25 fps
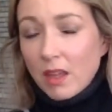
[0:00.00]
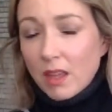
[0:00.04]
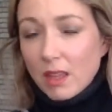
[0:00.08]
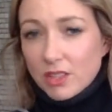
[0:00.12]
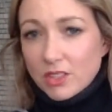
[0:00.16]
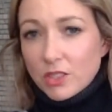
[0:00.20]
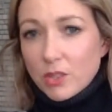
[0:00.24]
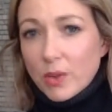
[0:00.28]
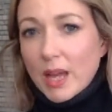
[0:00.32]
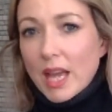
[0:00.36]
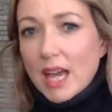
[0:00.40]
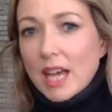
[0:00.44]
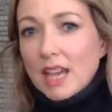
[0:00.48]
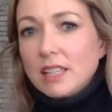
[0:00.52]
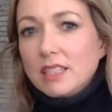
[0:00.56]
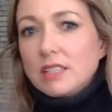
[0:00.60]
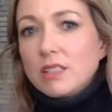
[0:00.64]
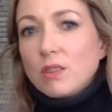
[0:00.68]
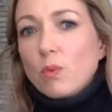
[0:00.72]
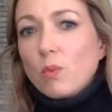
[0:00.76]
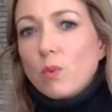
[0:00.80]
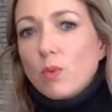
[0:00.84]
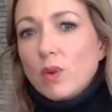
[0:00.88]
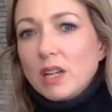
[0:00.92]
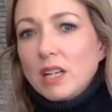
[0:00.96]
So I had
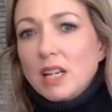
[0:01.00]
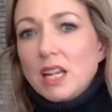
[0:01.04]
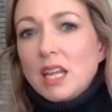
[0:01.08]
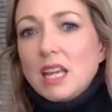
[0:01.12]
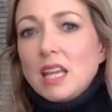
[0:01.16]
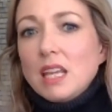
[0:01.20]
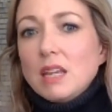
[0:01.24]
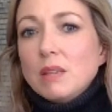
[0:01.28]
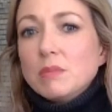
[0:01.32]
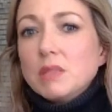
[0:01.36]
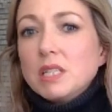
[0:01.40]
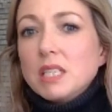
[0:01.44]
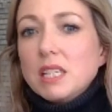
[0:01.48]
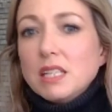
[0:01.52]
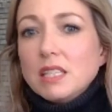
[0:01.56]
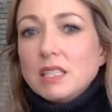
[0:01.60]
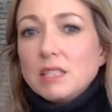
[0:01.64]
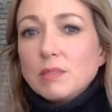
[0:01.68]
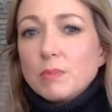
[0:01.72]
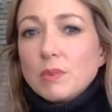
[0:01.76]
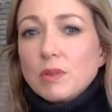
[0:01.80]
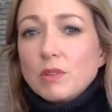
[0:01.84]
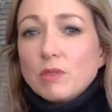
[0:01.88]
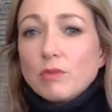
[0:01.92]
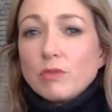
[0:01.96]
1
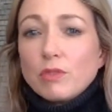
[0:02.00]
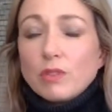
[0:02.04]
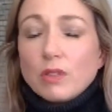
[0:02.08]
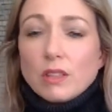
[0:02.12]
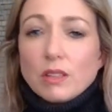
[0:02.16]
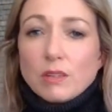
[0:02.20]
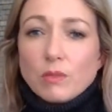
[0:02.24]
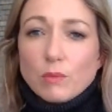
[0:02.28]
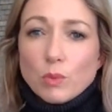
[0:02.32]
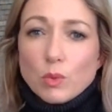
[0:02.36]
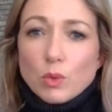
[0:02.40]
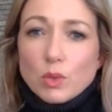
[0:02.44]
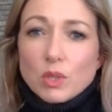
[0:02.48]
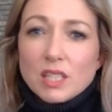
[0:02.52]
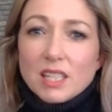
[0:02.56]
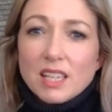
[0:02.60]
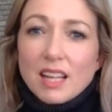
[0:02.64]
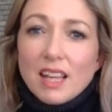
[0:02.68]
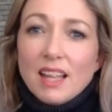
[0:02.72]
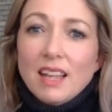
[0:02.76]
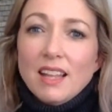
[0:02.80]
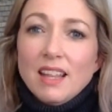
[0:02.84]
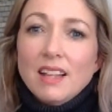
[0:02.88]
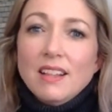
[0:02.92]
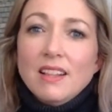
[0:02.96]
teaspoonful of water,
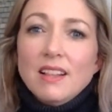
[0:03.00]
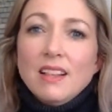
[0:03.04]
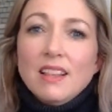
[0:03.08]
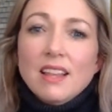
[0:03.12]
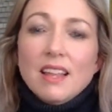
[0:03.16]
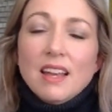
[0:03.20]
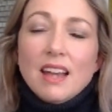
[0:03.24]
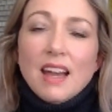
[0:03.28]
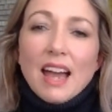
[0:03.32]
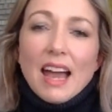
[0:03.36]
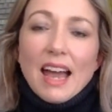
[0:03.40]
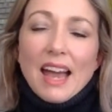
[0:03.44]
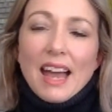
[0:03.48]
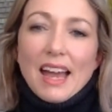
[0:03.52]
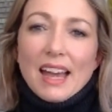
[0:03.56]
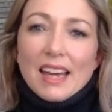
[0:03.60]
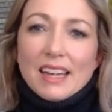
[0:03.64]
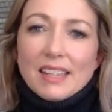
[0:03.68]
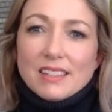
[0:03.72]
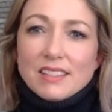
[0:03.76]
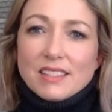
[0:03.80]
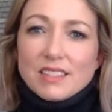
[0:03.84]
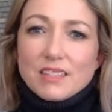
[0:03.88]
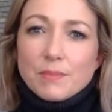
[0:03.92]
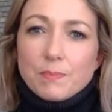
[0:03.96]

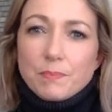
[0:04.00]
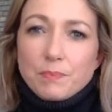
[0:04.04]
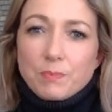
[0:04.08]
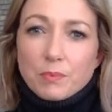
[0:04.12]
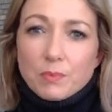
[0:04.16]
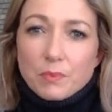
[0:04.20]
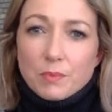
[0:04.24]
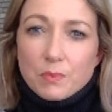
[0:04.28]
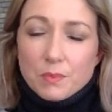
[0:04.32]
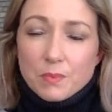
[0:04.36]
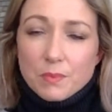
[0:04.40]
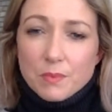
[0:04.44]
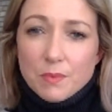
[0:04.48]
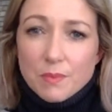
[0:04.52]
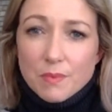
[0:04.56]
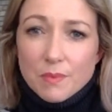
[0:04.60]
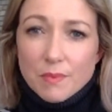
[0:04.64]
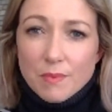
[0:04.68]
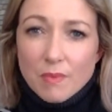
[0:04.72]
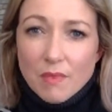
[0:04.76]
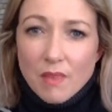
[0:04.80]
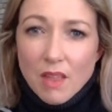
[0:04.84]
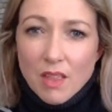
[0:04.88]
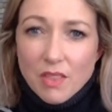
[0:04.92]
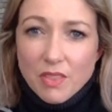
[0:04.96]
and
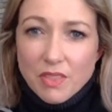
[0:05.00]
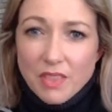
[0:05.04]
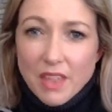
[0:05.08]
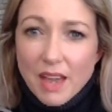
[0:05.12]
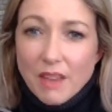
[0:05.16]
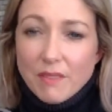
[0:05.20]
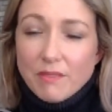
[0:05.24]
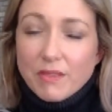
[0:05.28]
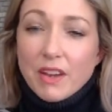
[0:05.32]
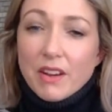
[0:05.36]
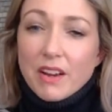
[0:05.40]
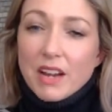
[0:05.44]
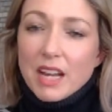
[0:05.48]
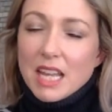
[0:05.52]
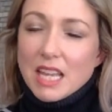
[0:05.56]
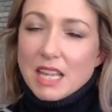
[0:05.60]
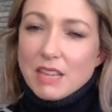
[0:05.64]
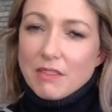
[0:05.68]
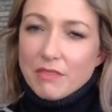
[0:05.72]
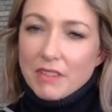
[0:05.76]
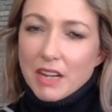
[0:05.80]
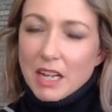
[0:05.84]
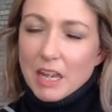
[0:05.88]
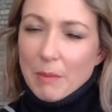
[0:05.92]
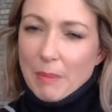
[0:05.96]
that very
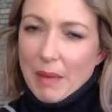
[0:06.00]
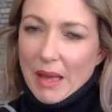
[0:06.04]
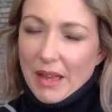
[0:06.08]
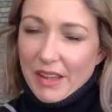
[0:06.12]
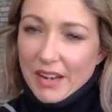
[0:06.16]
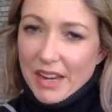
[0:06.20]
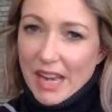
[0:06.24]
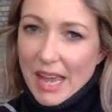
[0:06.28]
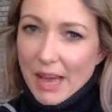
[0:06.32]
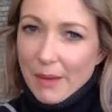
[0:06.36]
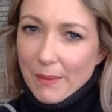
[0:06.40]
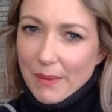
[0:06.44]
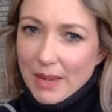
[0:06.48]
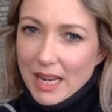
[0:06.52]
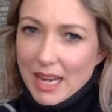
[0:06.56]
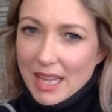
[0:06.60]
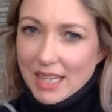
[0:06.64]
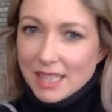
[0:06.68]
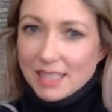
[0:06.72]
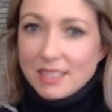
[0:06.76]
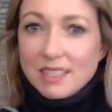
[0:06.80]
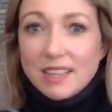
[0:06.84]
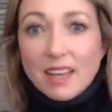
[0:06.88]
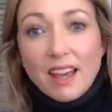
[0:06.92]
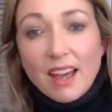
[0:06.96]
evening, about an hour
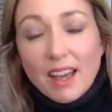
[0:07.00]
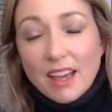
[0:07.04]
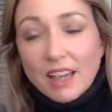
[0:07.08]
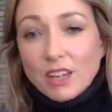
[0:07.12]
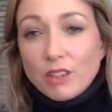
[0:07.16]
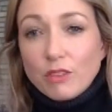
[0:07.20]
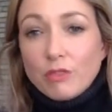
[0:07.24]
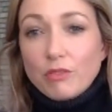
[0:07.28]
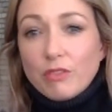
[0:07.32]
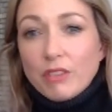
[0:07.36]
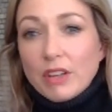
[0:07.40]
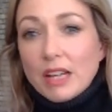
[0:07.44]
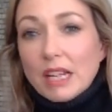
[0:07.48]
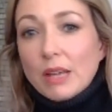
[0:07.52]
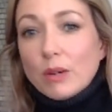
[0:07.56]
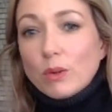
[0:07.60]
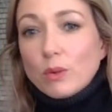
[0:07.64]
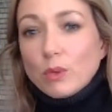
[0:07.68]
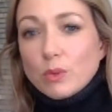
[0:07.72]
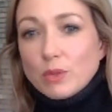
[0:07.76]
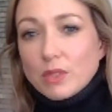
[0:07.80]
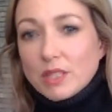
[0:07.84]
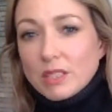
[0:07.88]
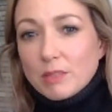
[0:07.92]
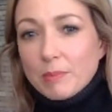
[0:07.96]
later, I could feel it all
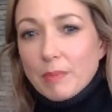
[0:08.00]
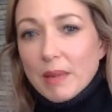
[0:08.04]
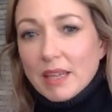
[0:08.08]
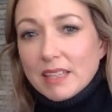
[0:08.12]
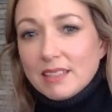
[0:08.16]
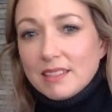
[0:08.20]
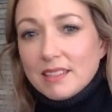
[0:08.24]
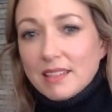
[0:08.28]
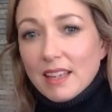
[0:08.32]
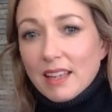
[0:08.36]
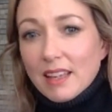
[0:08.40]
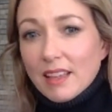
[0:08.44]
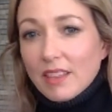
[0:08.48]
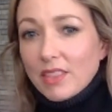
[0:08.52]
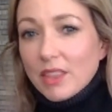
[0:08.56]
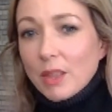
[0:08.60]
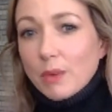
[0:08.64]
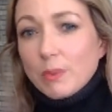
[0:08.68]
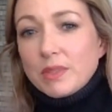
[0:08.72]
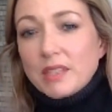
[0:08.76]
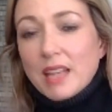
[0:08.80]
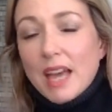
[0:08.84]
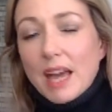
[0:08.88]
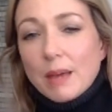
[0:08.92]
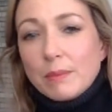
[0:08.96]
dispersing. There
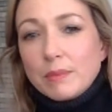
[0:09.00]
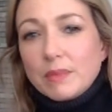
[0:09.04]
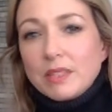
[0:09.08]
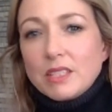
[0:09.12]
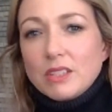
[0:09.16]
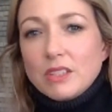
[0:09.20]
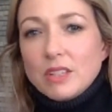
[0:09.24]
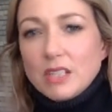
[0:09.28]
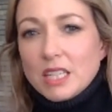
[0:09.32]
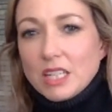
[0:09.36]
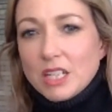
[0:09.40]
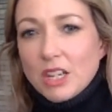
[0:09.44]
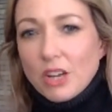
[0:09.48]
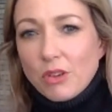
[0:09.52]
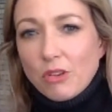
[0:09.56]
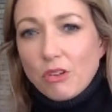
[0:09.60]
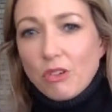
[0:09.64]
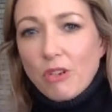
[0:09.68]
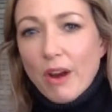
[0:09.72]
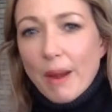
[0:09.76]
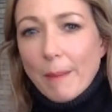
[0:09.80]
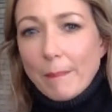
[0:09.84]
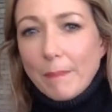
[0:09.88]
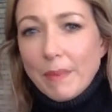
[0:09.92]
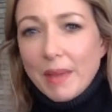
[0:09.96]
was absolutely no
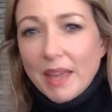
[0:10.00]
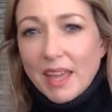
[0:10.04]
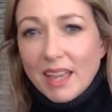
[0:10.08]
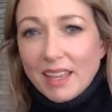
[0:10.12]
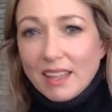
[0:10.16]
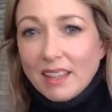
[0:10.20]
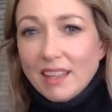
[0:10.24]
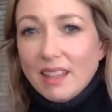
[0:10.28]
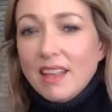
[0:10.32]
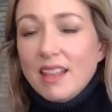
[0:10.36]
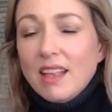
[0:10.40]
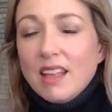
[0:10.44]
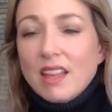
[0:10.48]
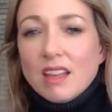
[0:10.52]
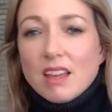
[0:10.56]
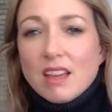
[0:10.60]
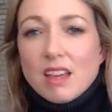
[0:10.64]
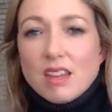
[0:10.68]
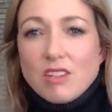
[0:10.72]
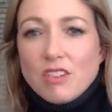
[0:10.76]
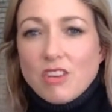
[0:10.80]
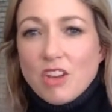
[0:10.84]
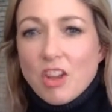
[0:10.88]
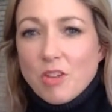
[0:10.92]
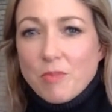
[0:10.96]
cramping
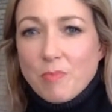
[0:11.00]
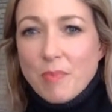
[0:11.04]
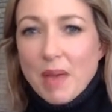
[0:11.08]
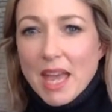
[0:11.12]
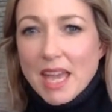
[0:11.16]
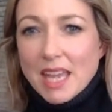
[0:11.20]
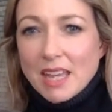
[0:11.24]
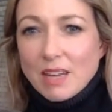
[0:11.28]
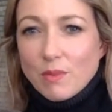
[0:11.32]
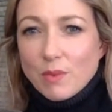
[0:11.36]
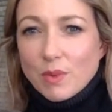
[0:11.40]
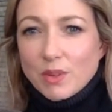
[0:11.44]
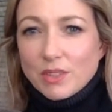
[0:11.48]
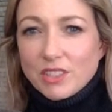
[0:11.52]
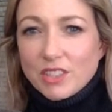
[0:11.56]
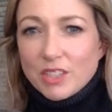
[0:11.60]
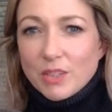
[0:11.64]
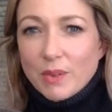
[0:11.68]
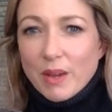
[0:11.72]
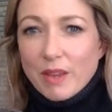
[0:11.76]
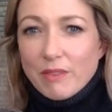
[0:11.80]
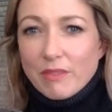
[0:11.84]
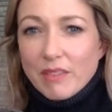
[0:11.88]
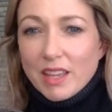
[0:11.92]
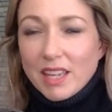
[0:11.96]
and no pain
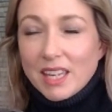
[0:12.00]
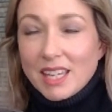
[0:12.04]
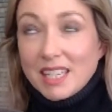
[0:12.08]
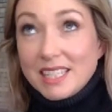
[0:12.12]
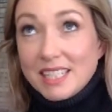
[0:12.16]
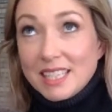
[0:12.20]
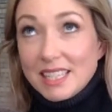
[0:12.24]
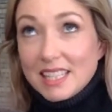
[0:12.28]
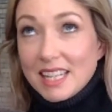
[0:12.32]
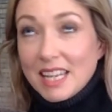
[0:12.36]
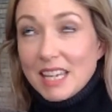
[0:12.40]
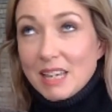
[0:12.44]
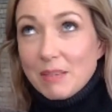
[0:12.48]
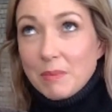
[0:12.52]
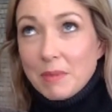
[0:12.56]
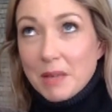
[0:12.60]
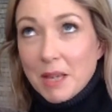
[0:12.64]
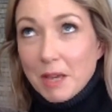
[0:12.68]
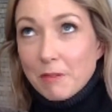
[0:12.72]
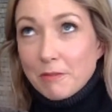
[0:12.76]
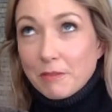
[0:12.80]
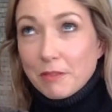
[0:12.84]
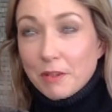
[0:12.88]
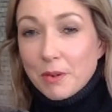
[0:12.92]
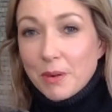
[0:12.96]
whatsoever. It did keep me
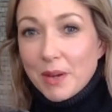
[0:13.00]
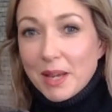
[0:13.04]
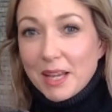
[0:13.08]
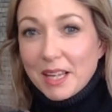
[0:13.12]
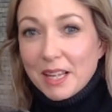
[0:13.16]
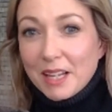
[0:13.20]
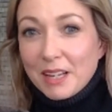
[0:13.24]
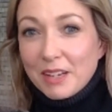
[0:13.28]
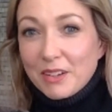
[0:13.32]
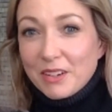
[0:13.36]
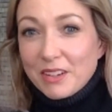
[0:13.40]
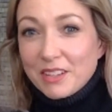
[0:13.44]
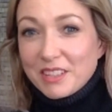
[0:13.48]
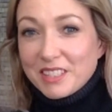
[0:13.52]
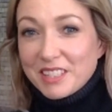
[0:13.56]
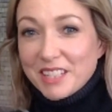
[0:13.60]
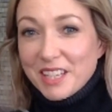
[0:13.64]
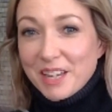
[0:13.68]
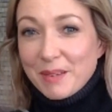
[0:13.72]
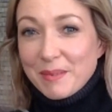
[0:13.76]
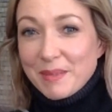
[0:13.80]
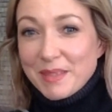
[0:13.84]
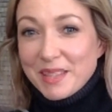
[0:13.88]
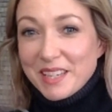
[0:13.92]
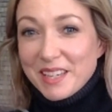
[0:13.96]
up for quite a lot of the
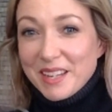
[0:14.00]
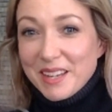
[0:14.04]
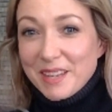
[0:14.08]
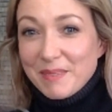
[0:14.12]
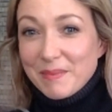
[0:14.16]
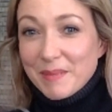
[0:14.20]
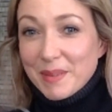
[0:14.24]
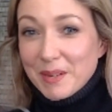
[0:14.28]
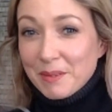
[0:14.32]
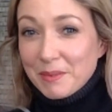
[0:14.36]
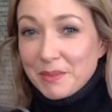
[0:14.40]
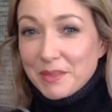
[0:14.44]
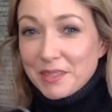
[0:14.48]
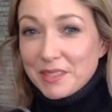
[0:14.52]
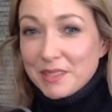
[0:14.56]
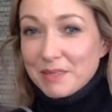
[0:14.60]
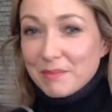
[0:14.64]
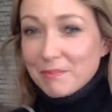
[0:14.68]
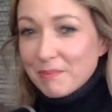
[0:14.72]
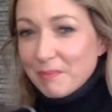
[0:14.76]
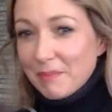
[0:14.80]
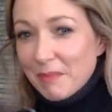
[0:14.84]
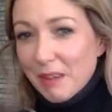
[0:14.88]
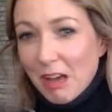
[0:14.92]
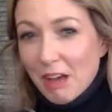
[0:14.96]
time in the night, but
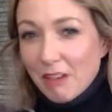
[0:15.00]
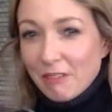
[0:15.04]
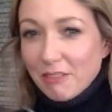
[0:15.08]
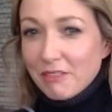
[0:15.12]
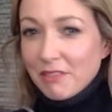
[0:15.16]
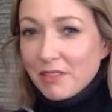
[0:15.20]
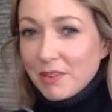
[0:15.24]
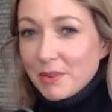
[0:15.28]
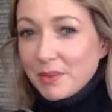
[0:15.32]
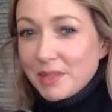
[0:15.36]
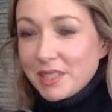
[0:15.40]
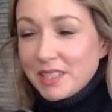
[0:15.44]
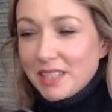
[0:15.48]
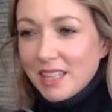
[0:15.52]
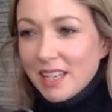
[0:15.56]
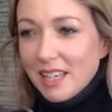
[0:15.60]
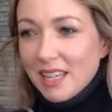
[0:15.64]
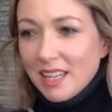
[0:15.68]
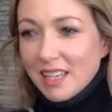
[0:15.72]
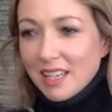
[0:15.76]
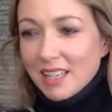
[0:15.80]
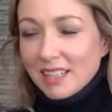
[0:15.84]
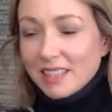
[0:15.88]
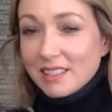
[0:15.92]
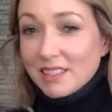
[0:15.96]
half of it was
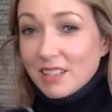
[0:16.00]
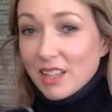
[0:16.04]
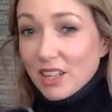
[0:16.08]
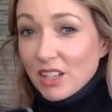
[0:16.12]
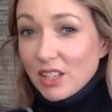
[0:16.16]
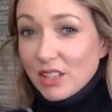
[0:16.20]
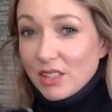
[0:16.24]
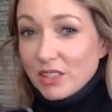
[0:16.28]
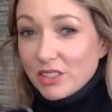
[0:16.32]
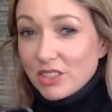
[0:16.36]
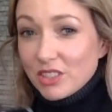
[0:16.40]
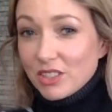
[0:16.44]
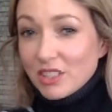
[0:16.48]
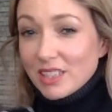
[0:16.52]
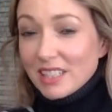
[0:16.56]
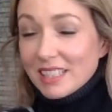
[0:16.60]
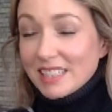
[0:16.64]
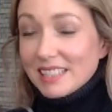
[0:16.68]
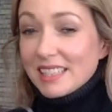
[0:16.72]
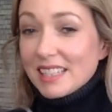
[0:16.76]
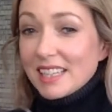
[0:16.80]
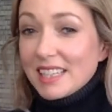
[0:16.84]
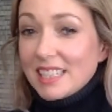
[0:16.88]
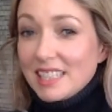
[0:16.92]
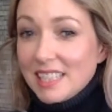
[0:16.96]
psychological,
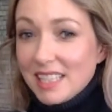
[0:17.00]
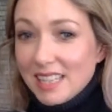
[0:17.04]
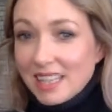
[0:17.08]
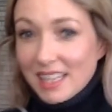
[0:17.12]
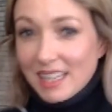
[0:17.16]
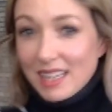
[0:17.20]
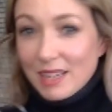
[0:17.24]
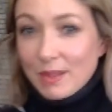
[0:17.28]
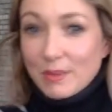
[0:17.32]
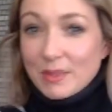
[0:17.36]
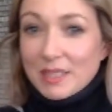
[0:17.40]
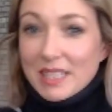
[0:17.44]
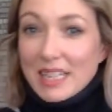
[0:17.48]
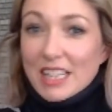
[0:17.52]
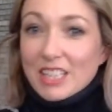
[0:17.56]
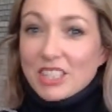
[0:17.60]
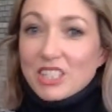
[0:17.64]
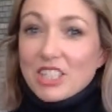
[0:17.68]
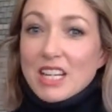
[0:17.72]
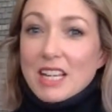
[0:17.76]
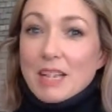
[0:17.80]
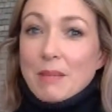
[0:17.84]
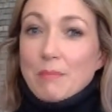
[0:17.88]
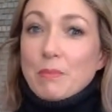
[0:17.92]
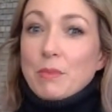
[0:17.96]
excited that it was
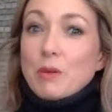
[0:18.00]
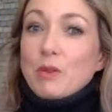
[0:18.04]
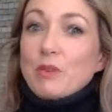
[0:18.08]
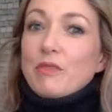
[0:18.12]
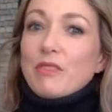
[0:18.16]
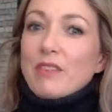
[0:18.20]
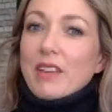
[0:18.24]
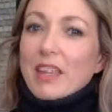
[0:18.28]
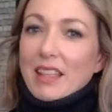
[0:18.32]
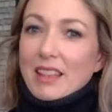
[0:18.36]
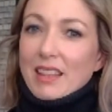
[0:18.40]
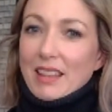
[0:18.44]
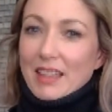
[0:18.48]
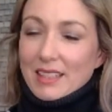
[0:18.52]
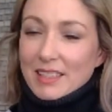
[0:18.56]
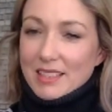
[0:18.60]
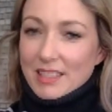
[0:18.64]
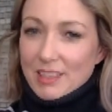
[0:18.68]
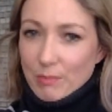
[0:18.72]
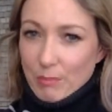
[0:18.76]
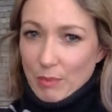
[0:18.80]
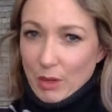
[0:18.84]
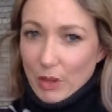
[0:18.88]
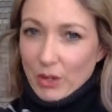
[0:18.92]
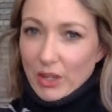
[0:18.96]
actually moving this
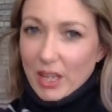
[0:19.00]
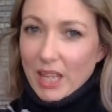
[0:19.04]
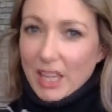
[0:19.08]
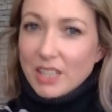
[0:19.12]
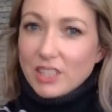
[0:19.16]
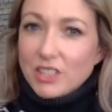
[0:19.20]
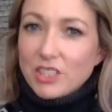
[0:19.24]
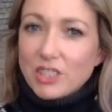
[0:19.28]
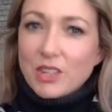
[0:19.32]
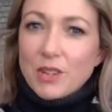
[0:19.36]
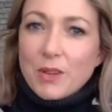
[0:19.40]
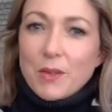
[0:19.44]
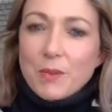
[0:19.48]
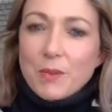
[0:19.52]
blockage.